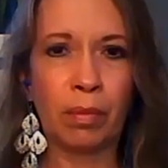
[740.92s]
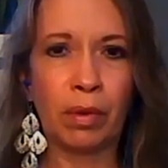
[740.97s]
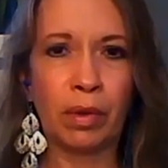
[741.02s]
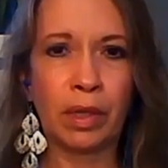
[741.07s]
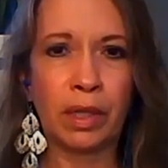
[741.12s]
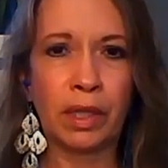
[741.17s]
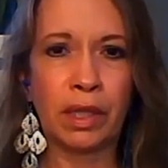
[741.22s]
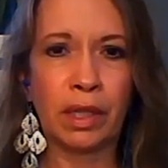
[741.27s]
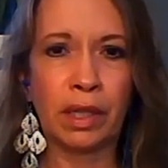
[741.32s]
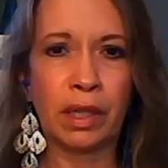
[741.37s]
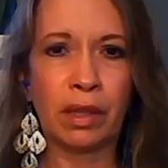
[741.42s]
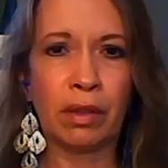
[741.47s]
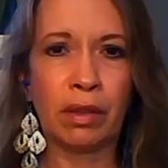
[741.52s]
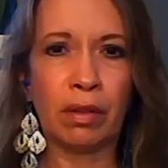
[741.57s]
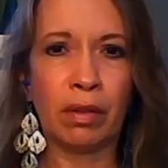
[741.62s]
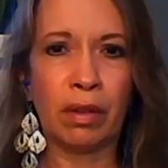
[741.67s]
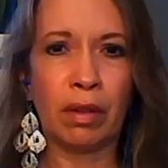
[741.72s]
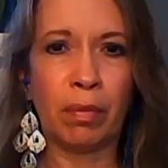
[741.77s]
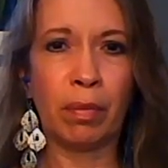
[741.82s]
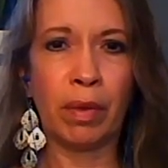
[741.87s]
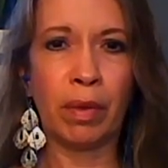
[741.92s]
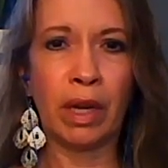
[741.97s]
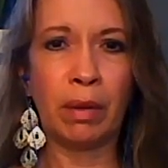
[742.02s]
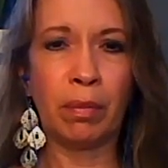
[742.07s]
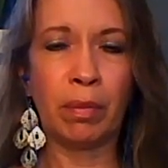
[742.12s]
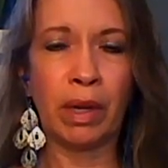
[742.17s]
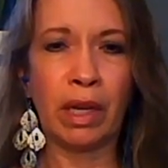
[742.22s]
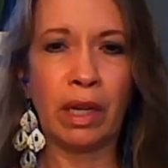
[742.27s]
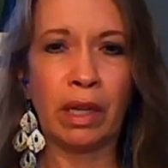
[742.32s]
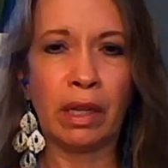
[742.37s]
pushing through the many,
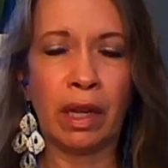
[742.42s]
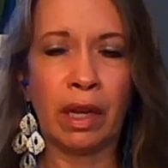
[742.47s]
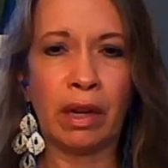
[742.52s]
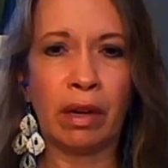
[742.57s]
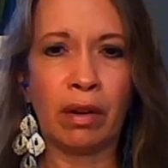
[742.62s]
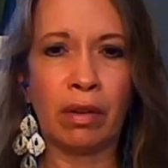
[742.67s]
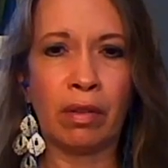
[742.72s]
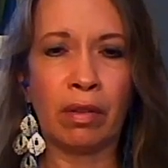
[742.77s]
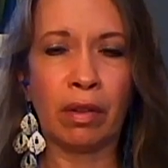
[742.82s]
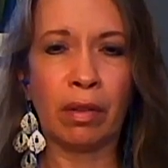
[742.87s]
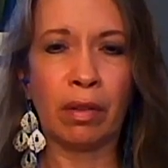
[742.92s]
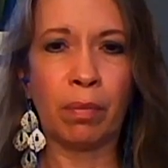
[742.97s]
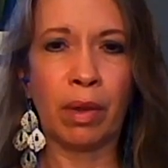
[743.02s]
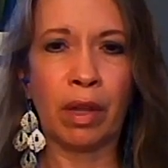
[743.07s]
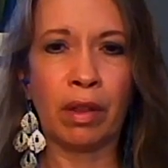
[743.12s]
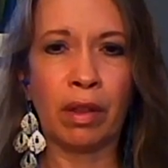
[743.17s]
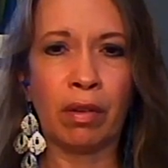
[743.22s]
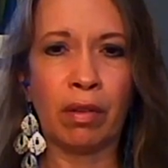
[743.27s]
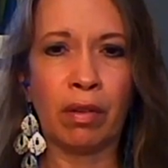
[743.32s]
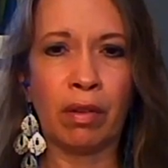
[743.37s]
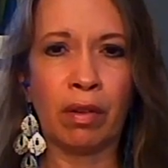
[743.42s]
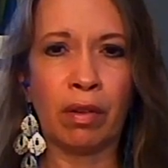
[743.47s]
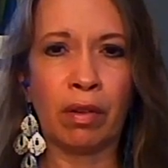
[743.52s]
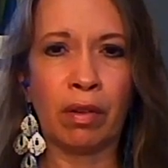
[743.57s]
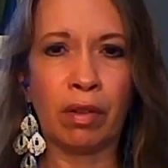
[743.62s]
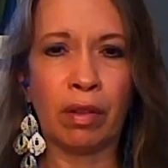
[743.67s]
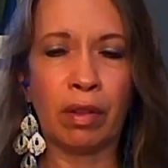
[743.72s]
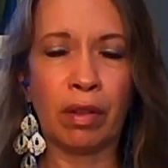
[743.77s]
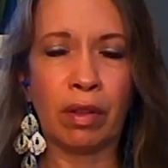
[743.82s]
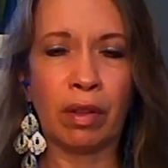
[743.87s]
many layers of Mother
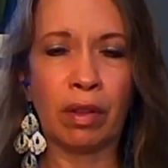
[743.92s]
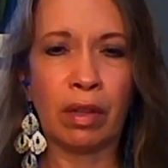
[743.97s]
Earth